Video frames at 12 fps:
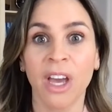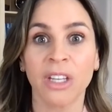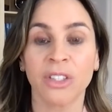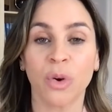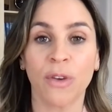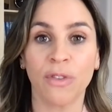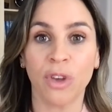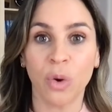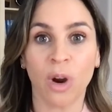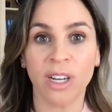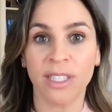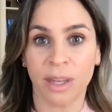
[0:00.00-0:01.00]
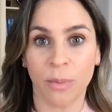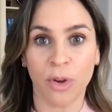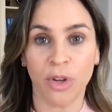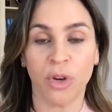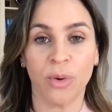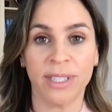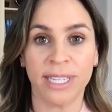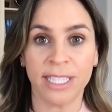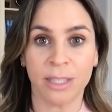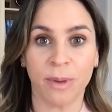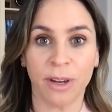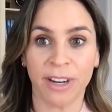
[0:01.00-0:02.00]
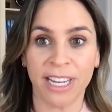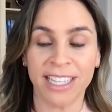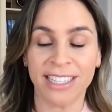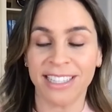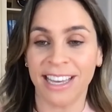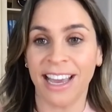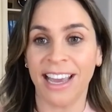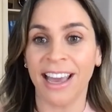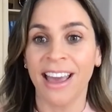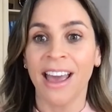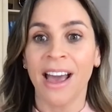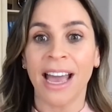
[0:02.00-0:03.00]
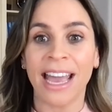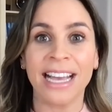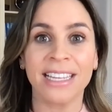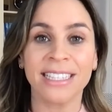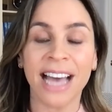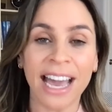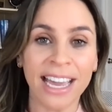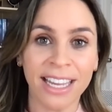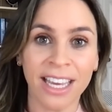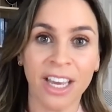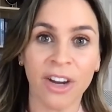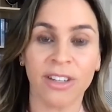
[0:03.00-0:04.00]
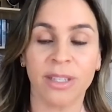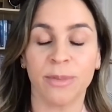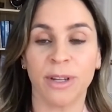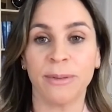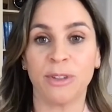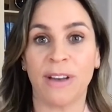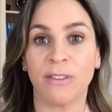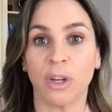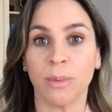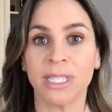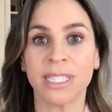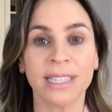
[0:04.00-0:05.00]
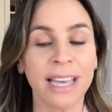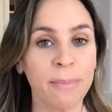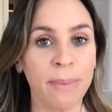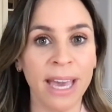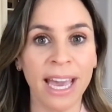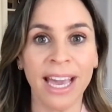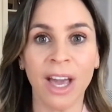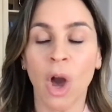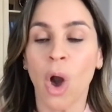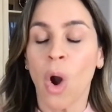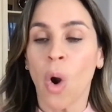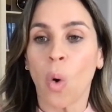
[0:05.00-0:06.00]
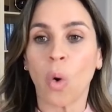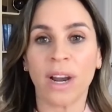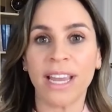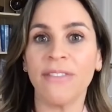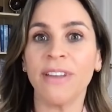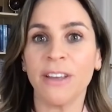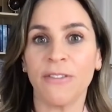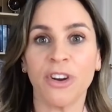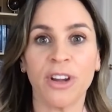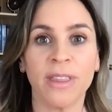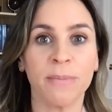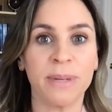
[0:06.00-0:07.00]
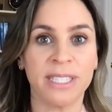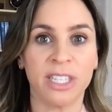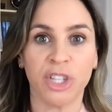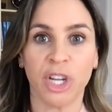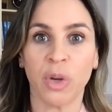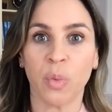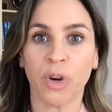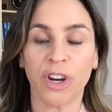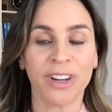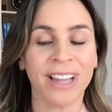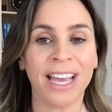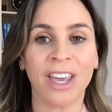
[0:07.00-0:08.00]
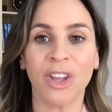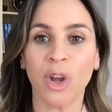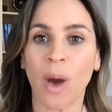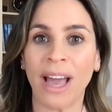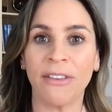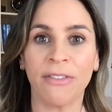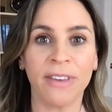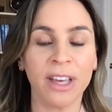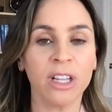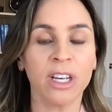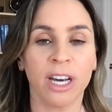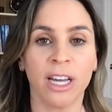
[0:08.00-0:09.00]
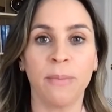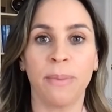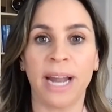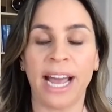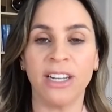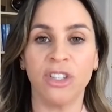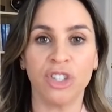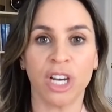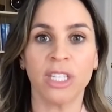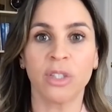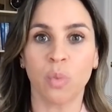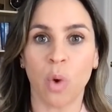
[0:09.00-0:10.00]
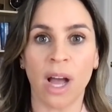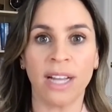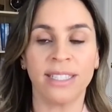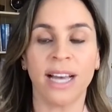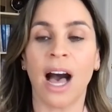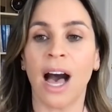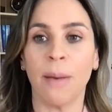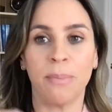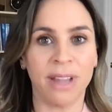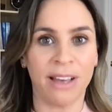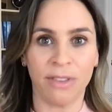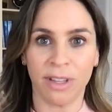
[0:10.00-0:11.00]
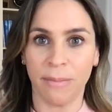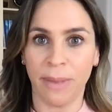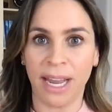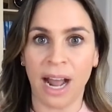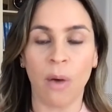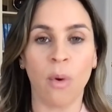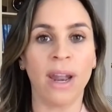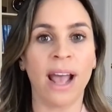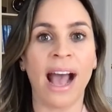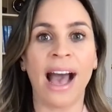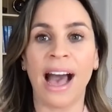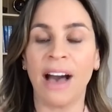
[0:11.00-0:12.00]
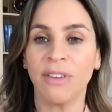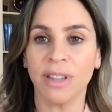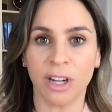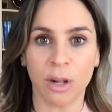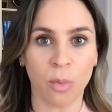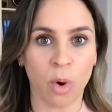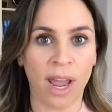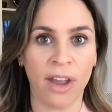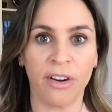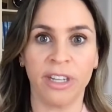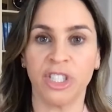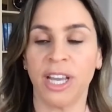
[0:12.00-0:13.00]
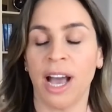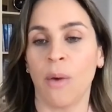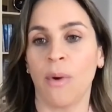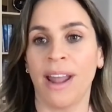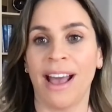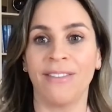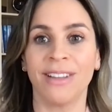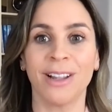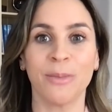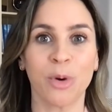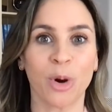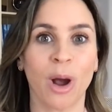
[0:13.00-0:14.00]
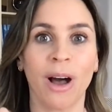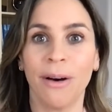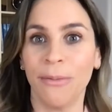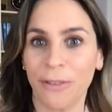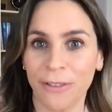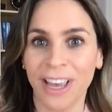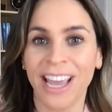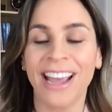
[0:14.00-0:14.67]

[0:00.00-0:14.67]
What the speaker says: So if you are someone who is experiencing anxiety or sometimes you have trouble sleeping, or even if you're in the position where you're like, I feel good, but I just want to up level a bit. I want to have a little more energy. I want to have a little more oomph.